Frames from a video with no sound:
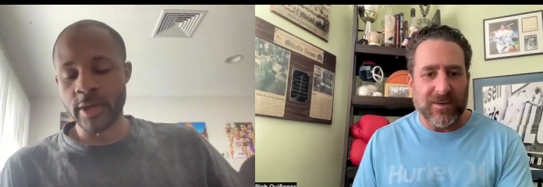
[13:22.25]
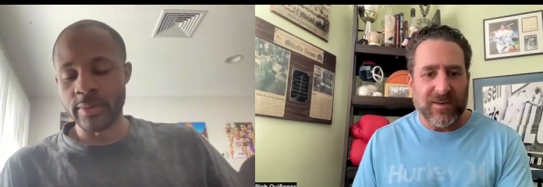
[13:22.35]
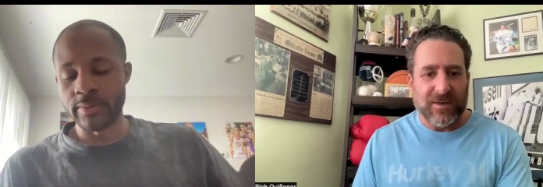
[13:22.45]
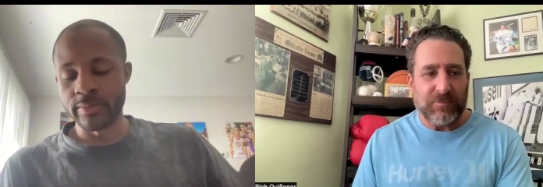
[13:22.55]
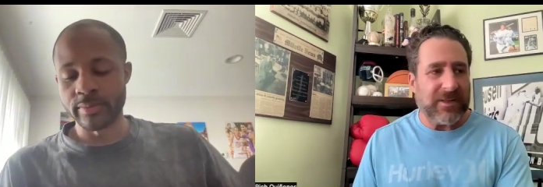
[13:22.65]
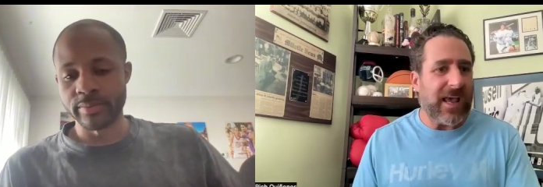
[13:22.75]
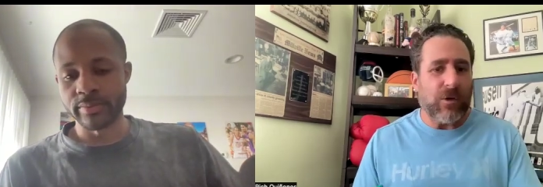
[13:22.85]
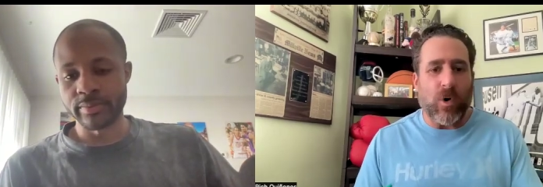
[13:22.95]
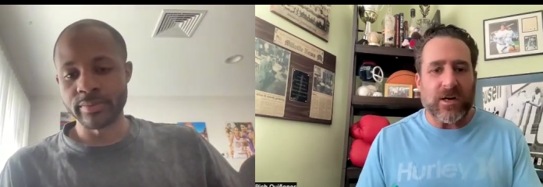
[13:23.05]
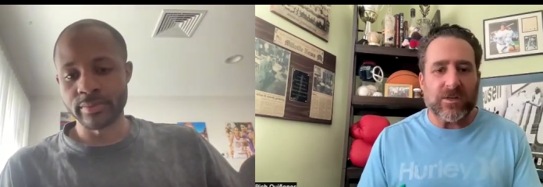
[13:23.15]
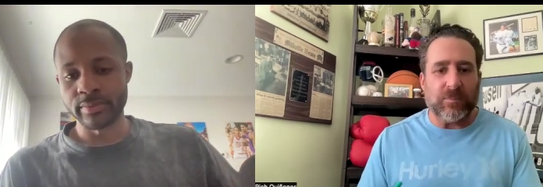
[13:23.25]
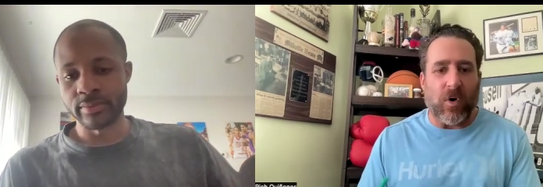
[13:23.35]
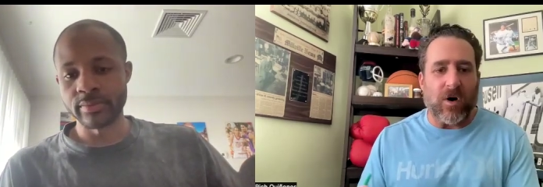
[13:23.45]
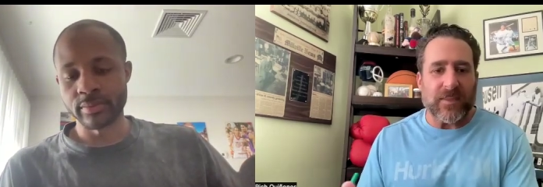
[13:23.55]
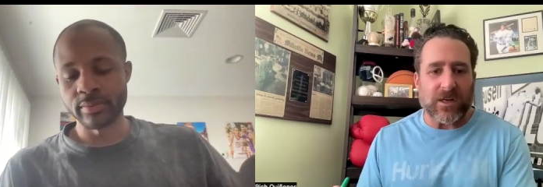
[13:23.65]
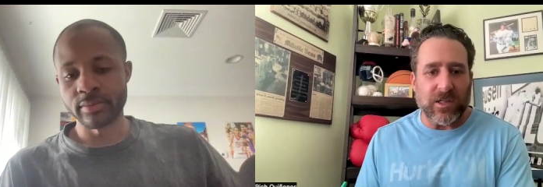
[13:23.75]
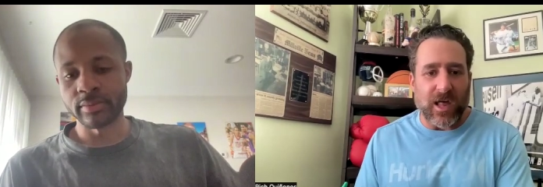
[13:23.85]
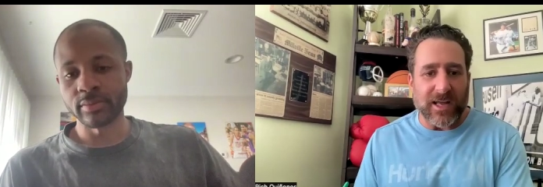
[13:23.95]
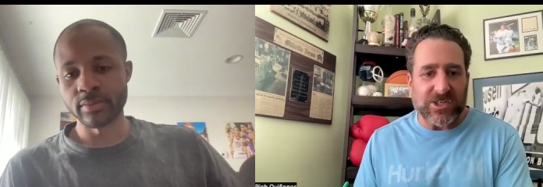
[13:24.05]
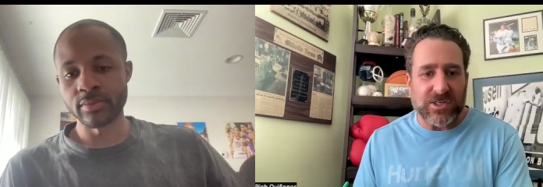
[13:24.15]
Speaker 1: Yeah. But they wanted the ball in the
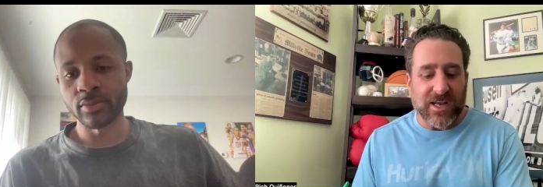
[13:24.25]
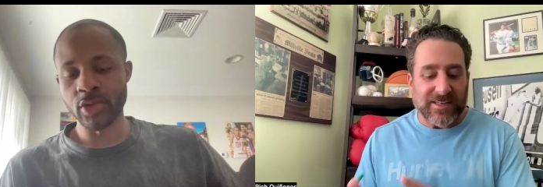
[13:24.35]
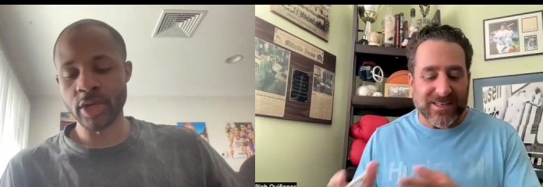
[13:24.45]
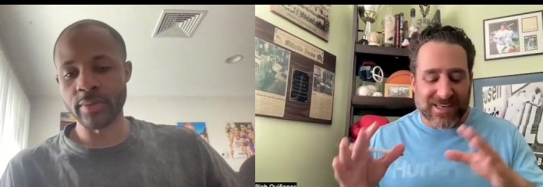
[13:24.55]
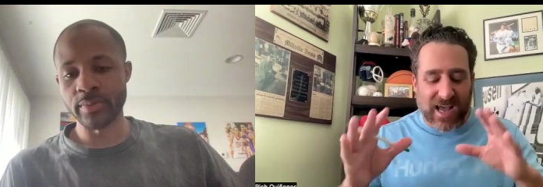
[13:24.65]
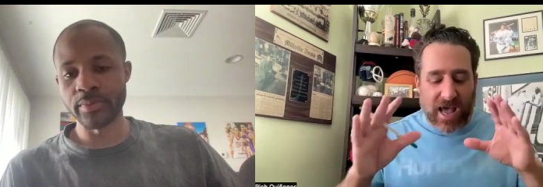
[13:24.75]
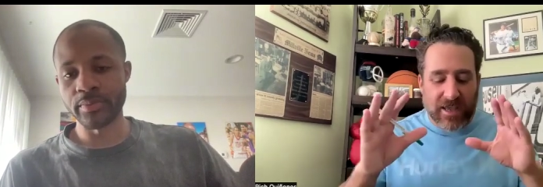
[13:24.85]
clutch. This yeah.